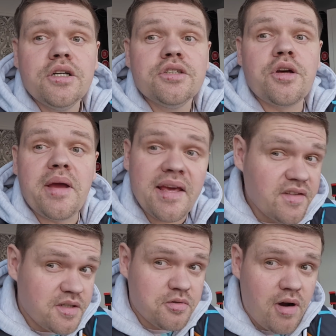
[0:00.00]
So hit the
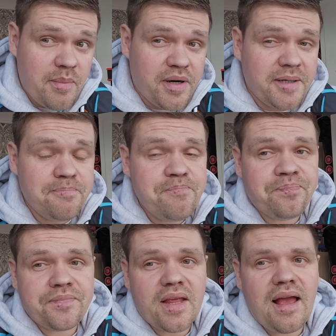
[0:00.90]
subscribe button
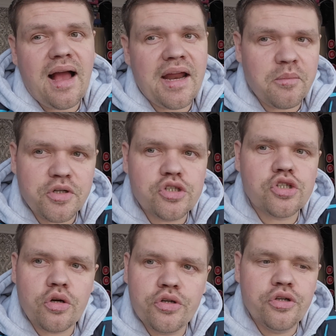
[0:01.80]
and I'm going to
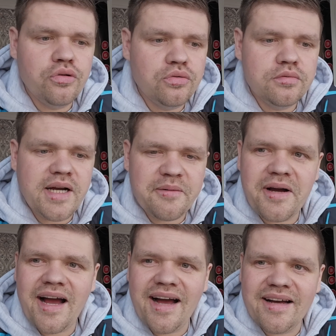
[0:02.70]
show you where
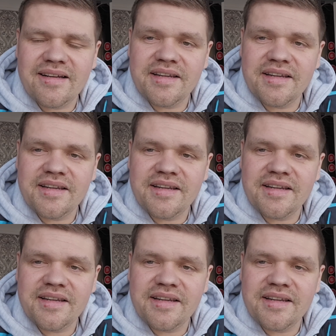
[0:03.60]
we're at.